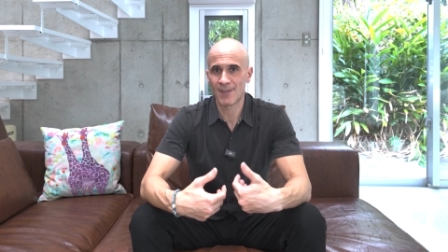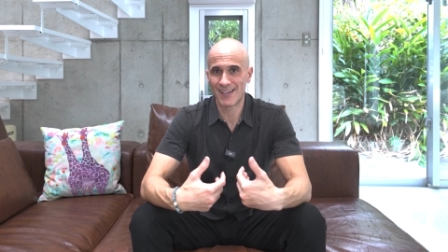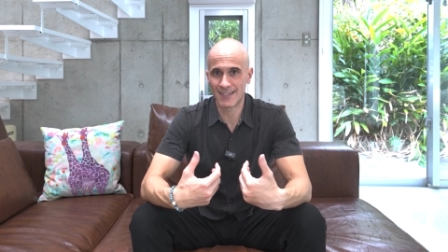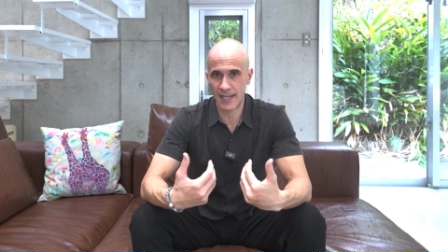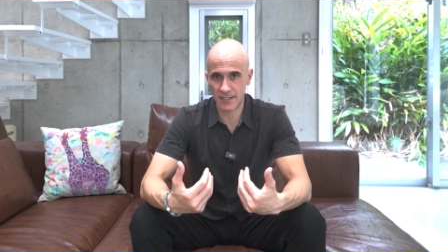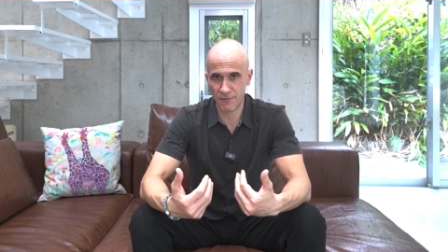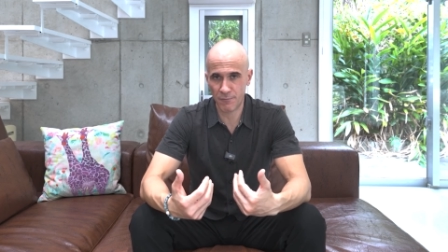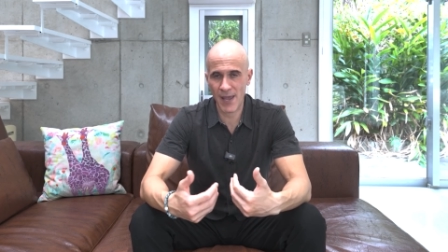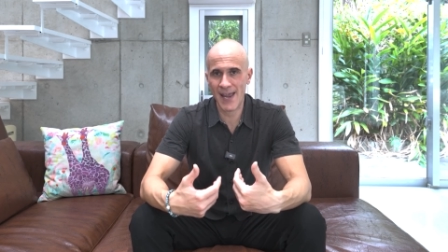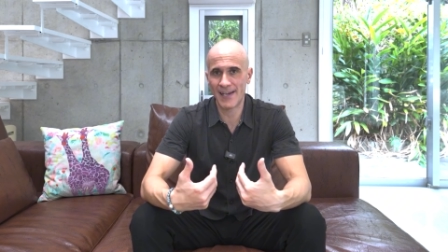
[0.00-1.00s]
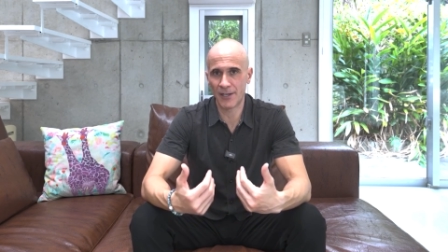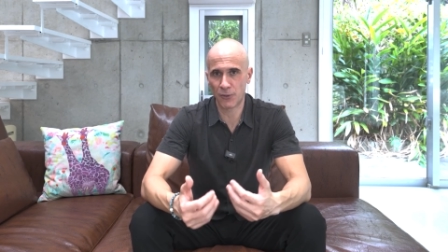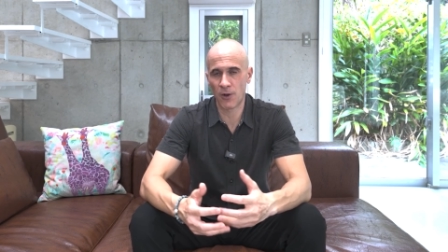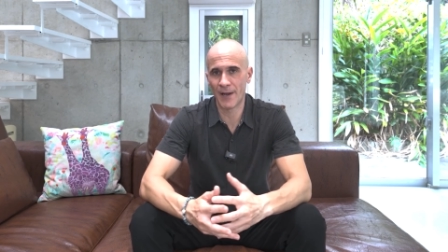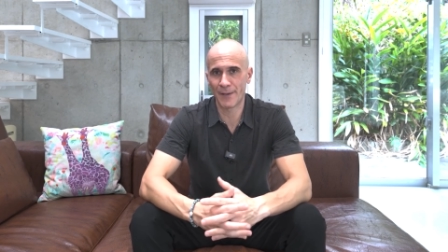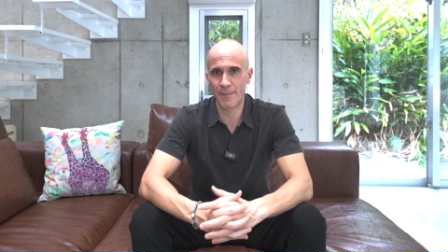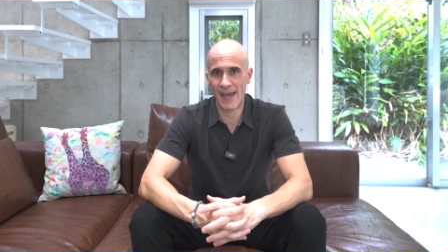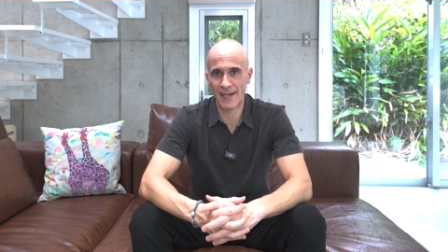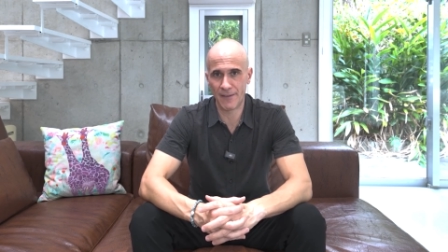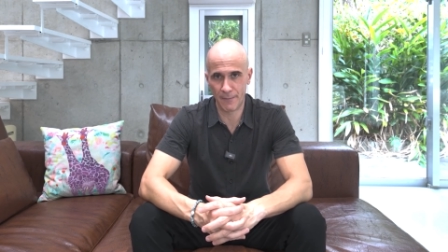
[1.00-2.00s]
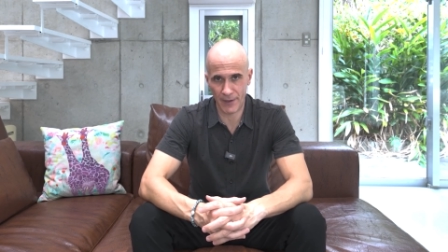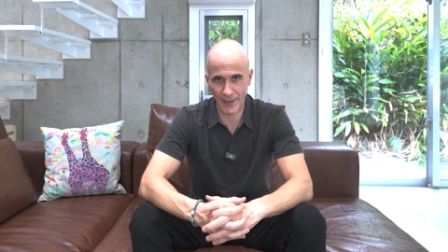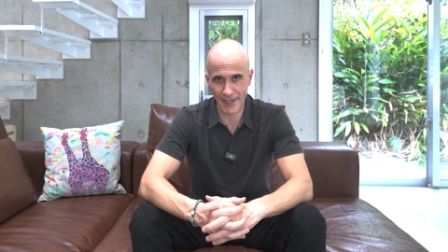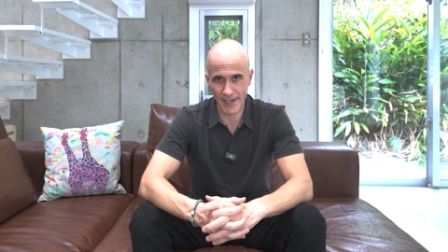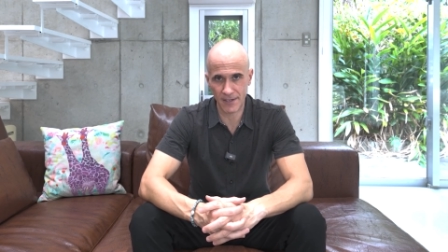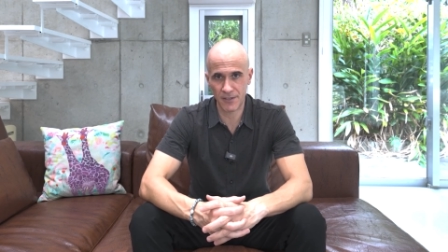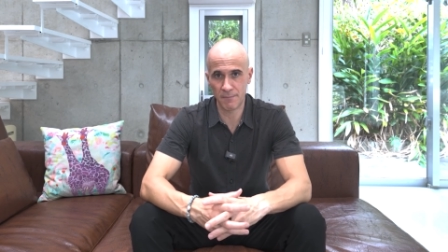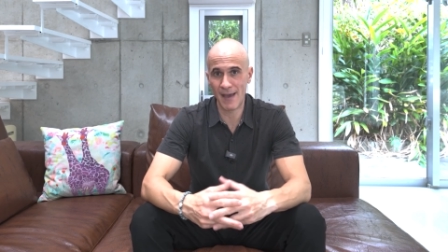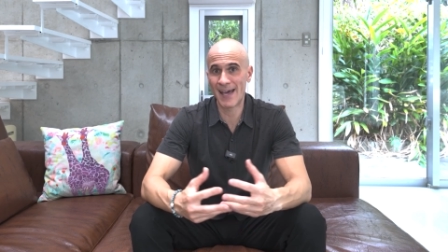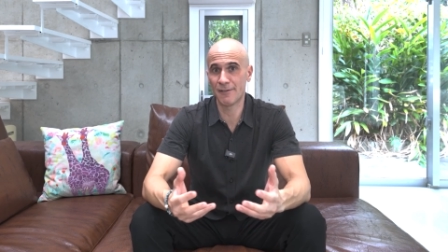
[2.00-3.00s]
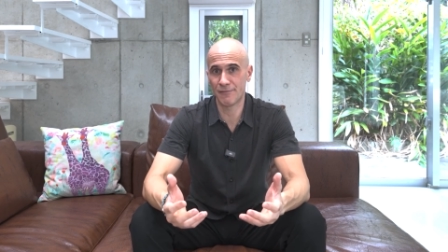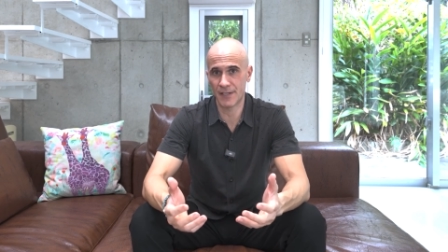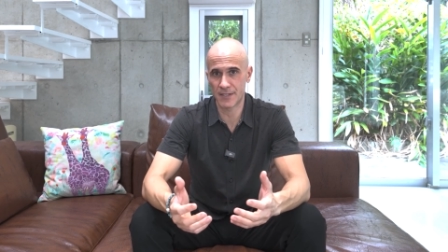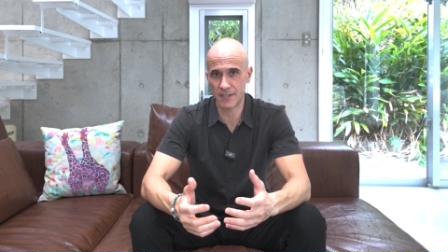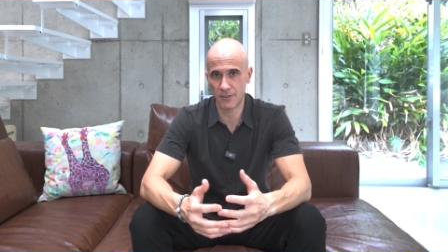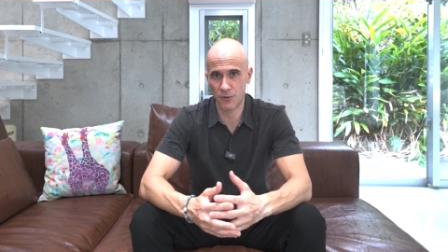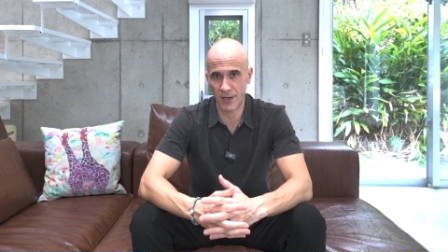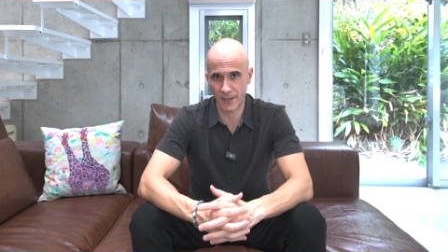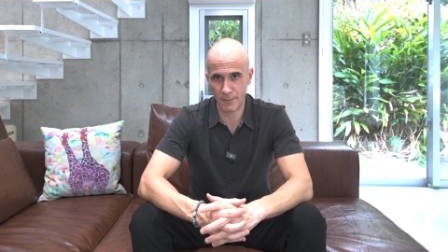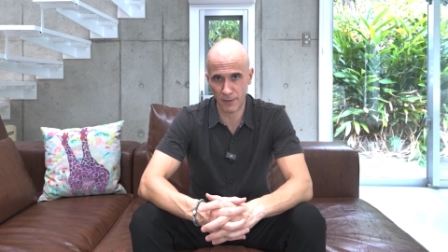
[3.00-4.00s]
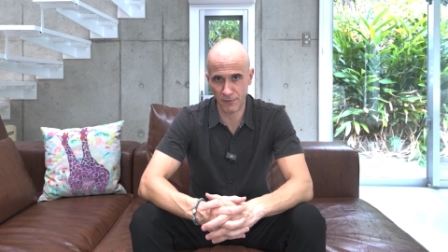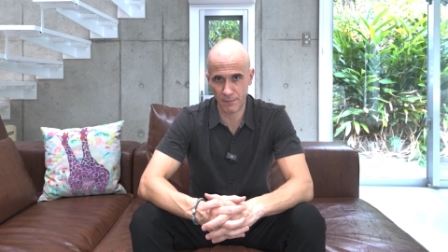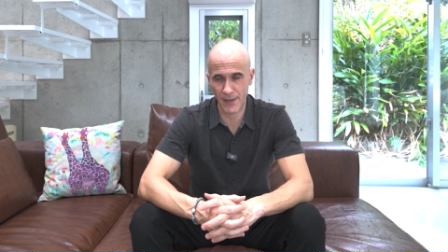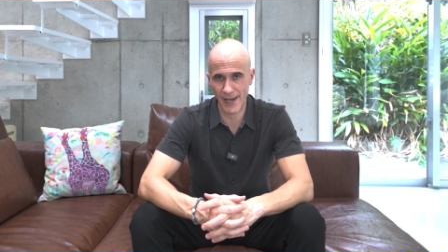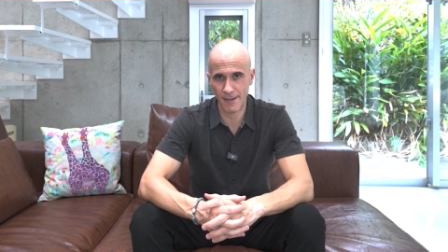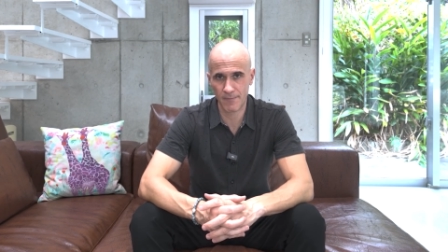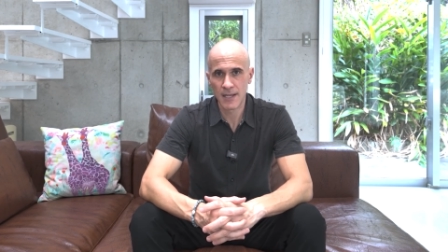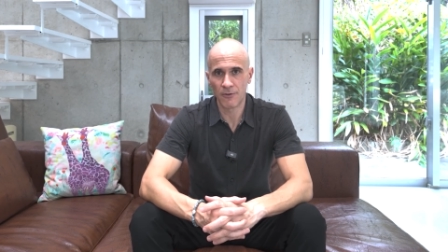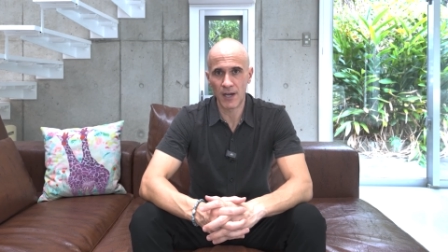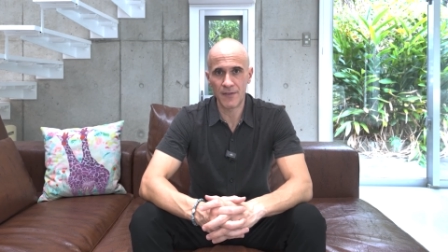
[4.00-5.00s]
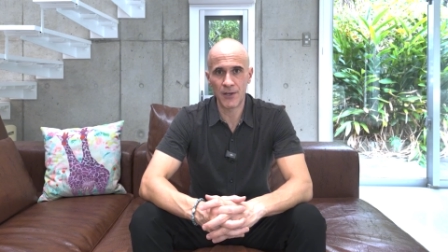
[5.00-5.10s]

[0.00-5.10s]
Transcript: excessive pain and chronic pain in the body, and it could manifest in chronic pelvic pain, right?